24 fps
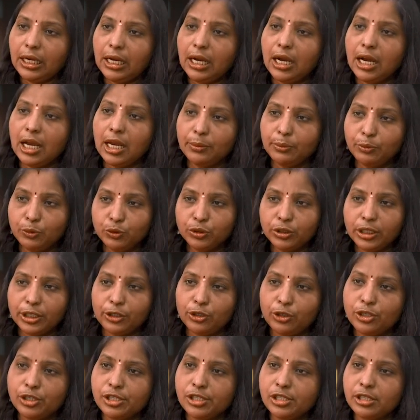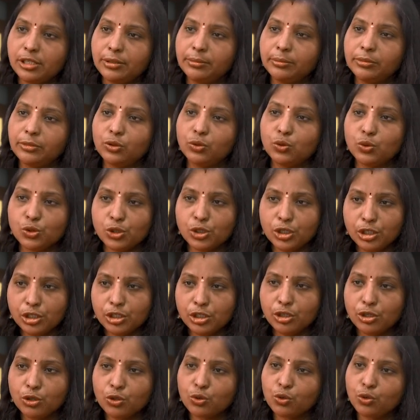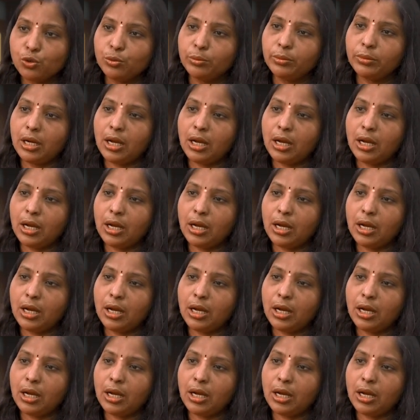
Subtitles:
hypothyroidism, Cushing syndrome,